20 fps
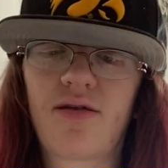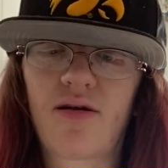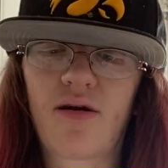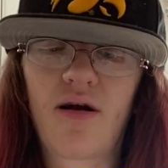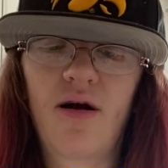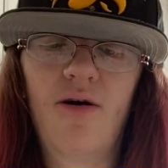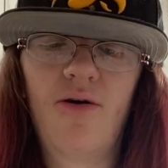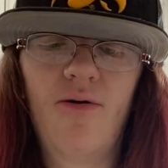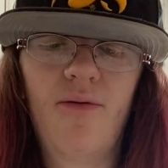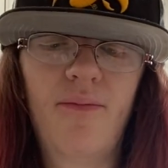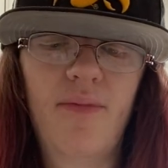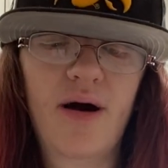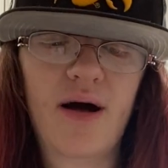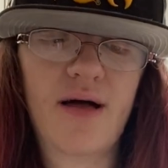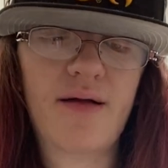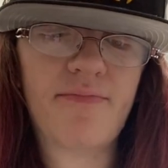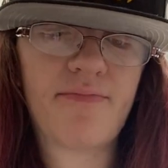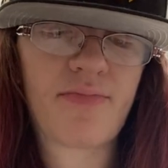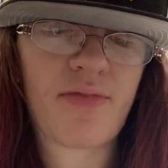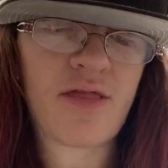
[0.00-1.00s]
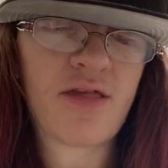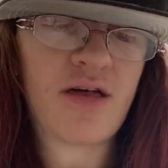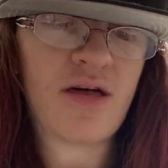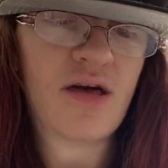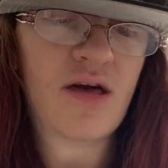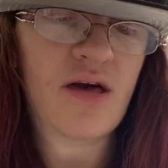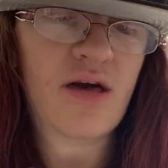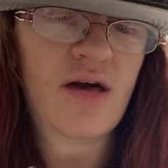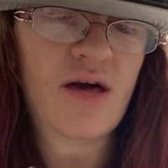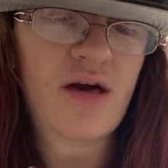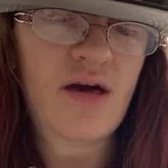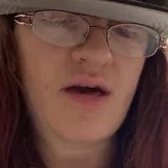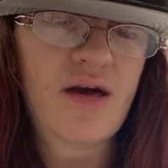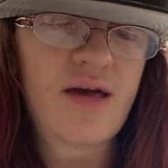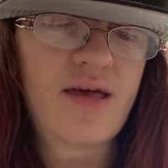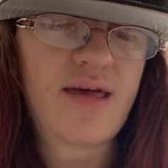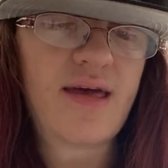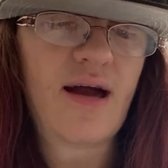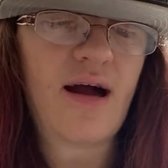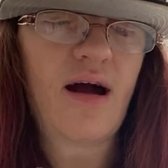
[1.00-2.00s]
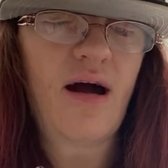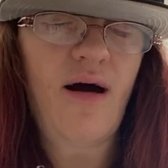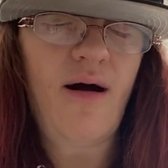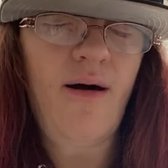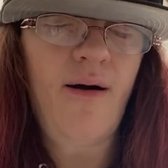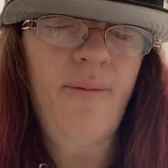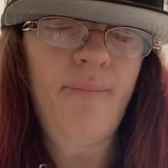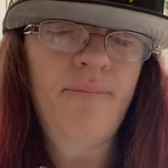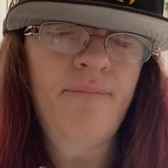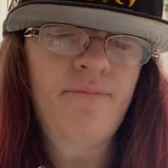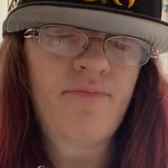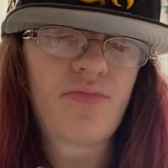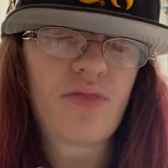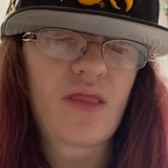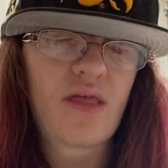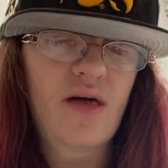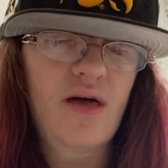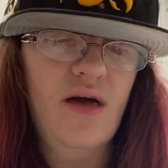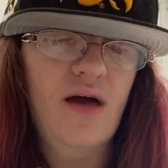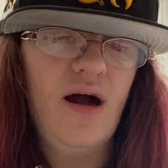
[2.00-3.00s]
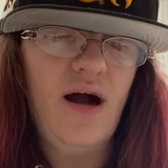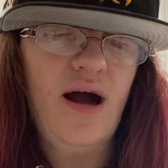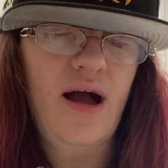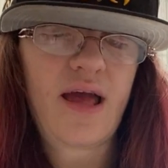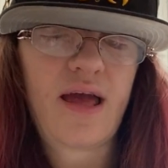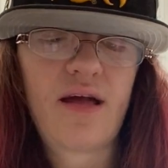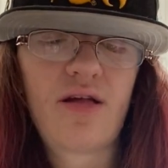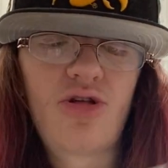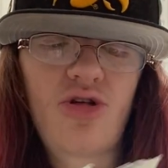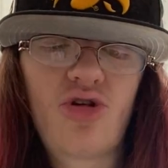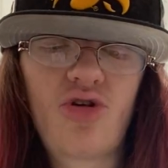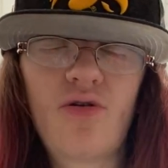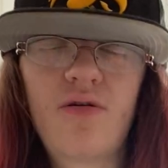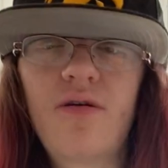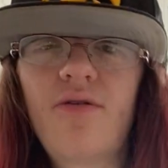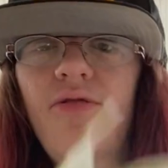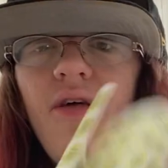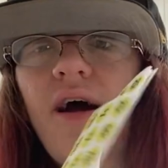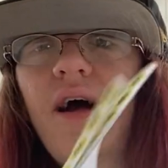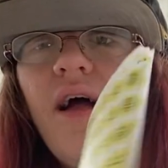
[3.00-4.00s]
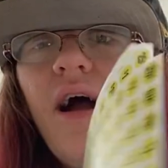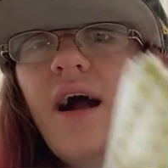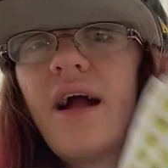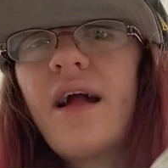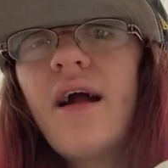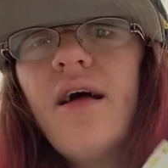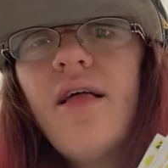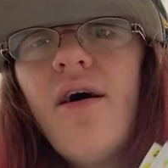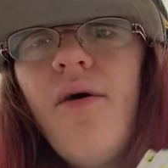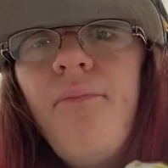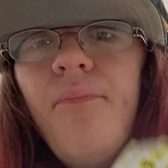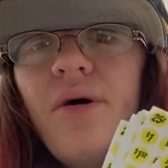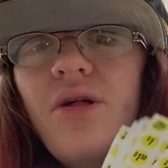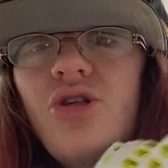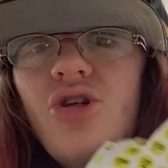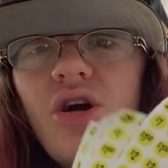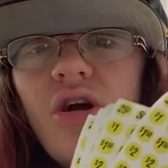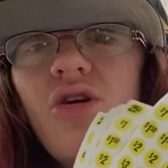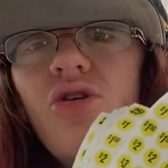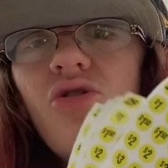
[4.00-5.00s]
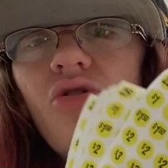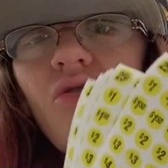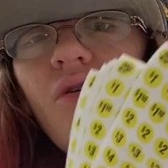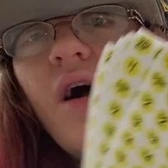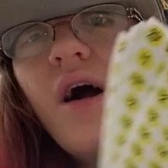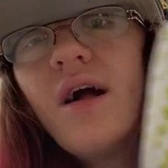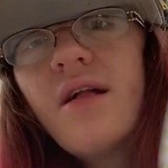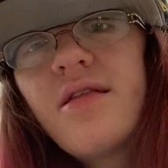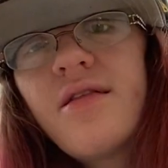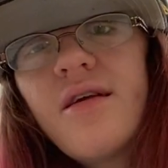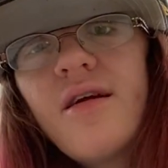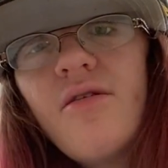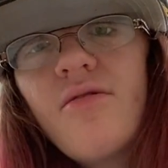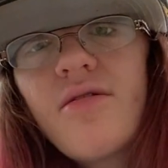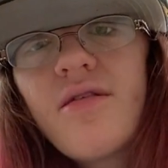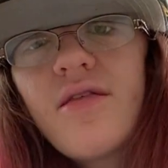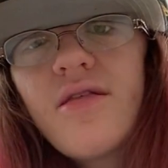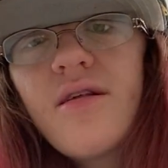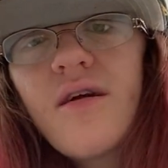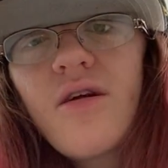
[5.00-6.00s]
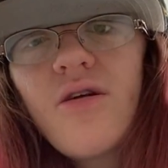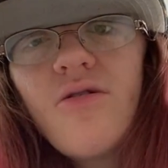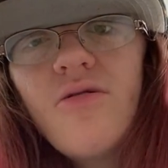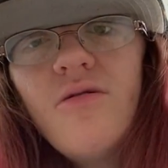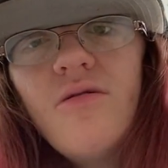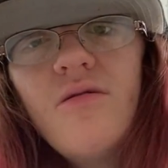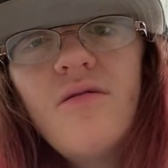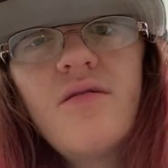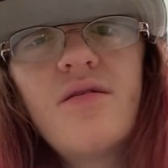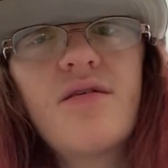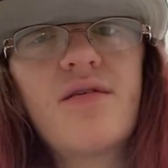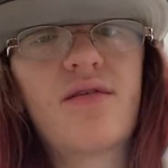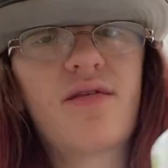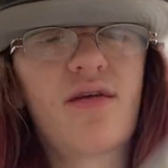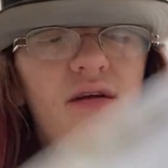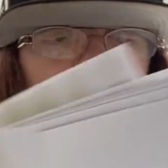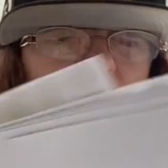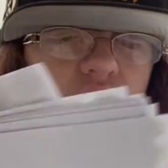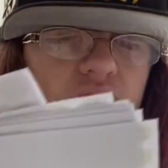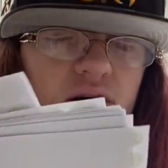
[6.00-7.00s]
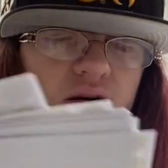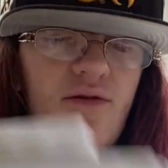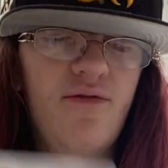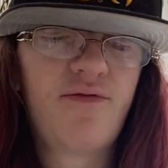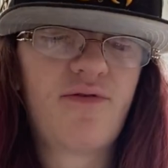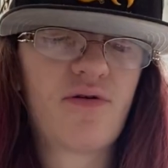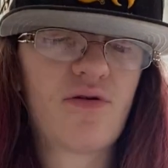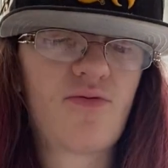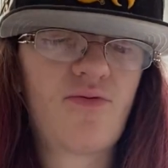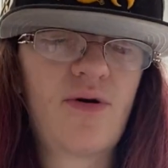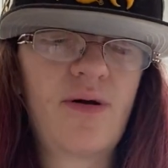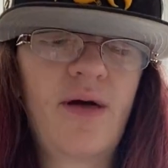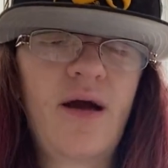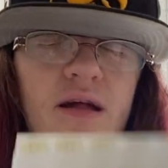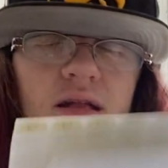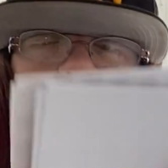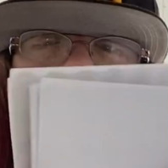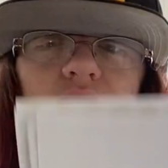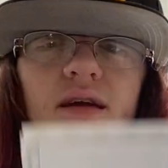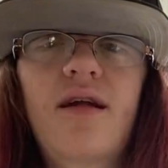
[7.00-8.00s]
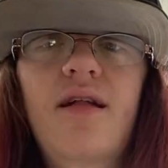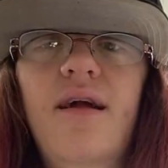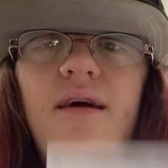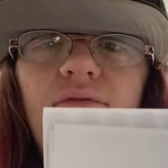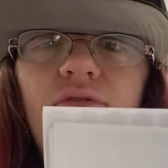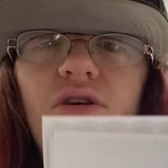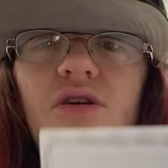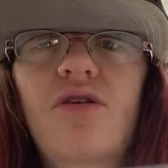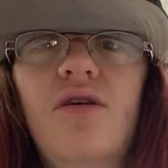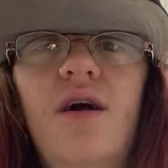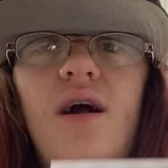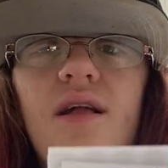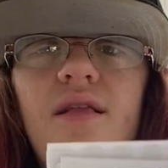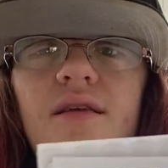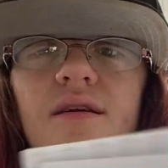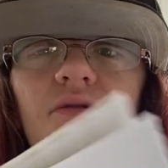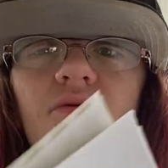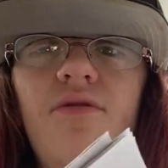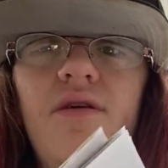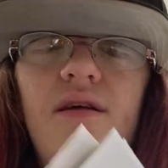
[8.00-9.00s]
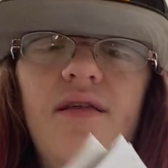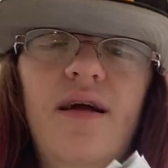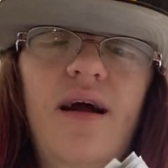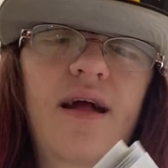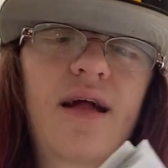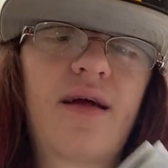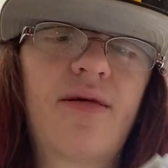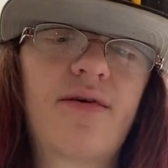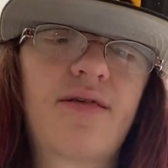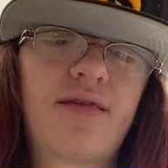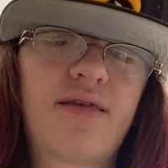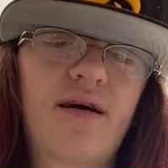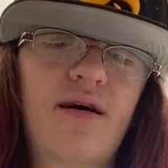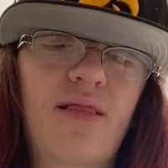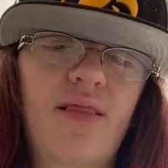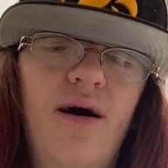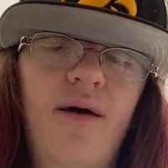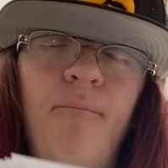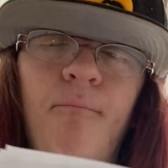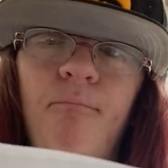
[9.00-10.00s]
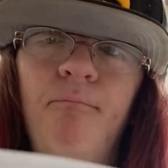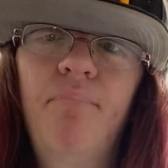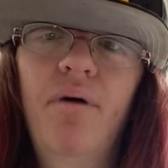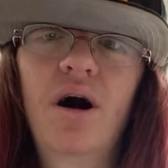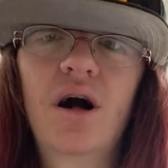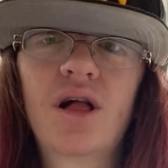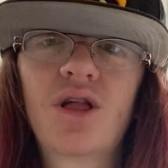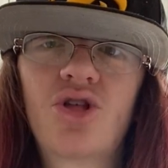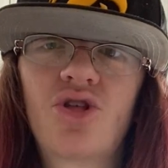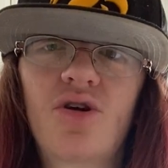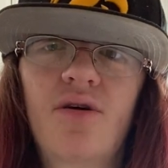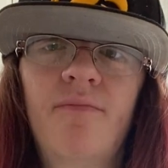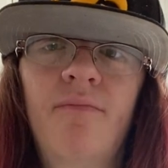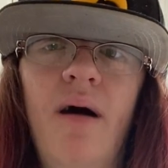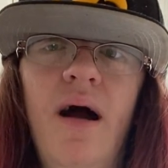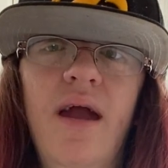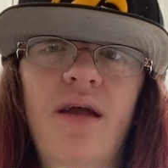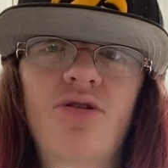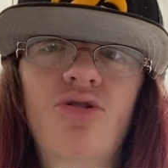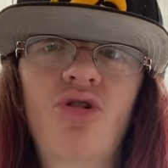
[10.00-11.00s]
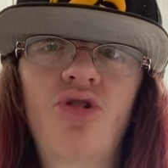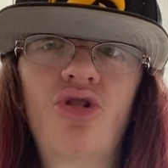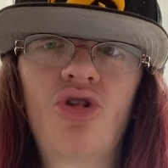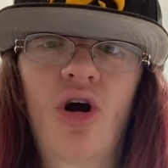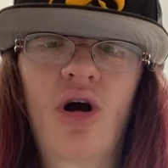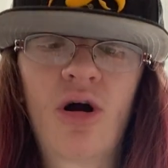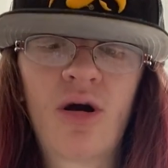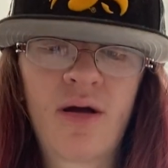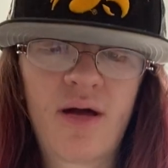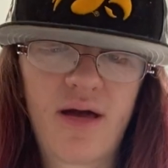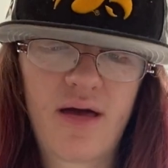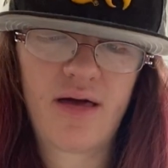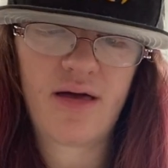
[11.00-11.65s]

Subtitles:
to go, but, yeah, I could show you that I got a bunch of garage sale stickers for when I decide to have a garage sale, because I gotta sell a bunch of my junk,